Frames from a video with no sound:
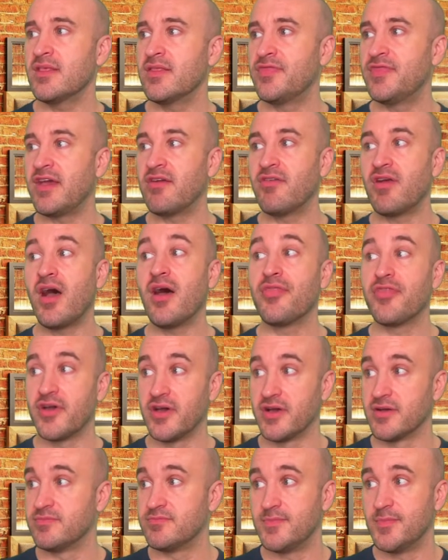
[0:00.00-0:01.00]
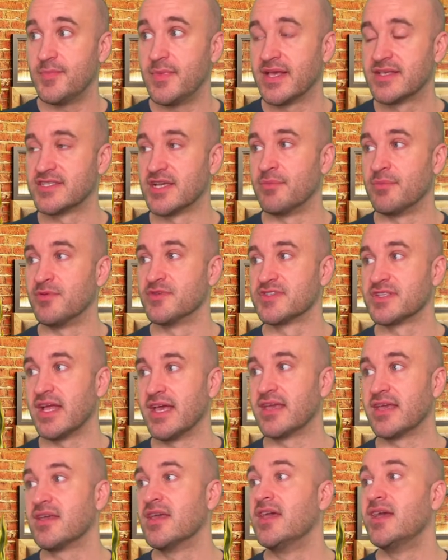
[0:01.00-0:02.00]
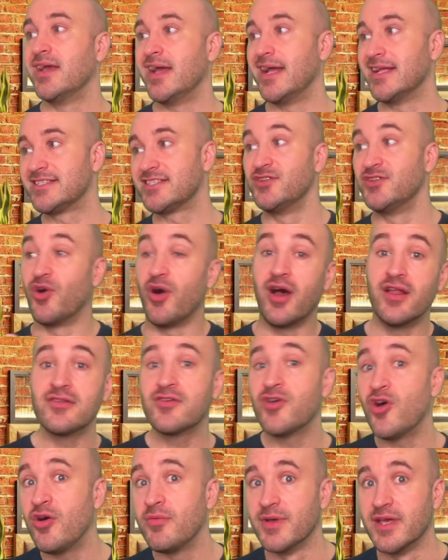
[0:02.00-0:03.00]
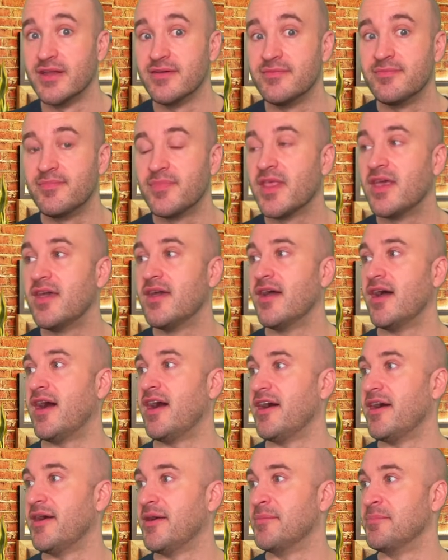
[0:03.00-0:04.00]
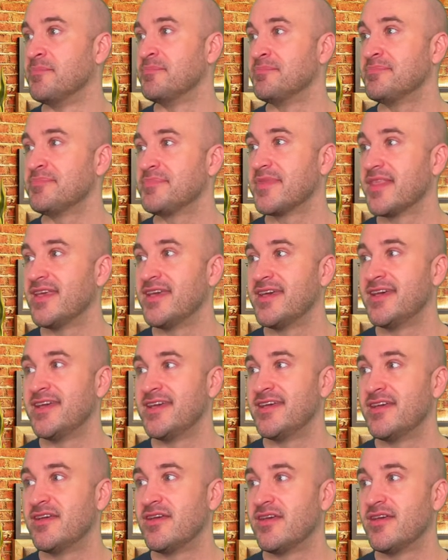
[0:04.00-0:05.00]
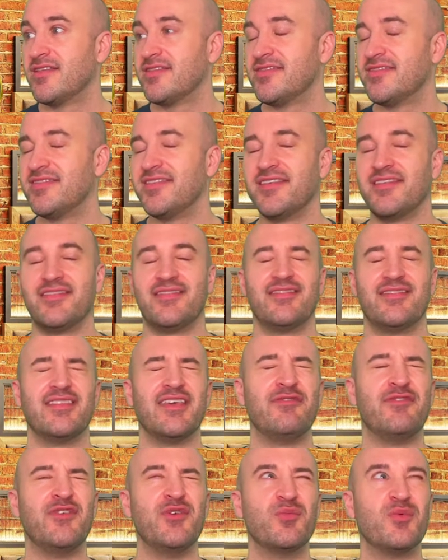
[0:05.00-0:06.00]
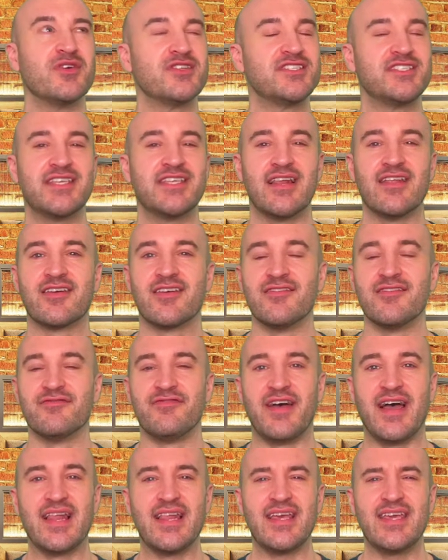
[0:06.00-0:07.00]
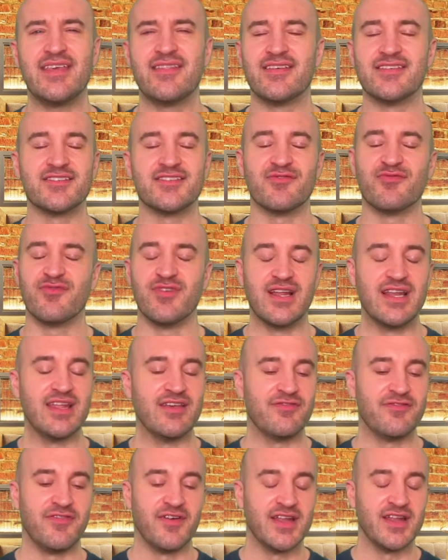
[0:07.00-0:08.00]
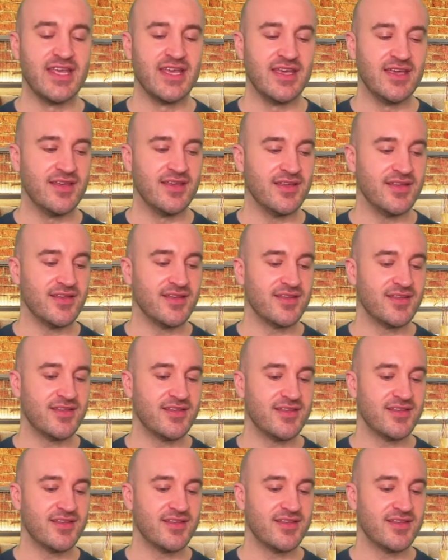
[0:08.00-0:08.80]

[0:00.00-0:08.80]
there are other examples like it's not uncommon. If you watch Silicon Valley, there's a really funny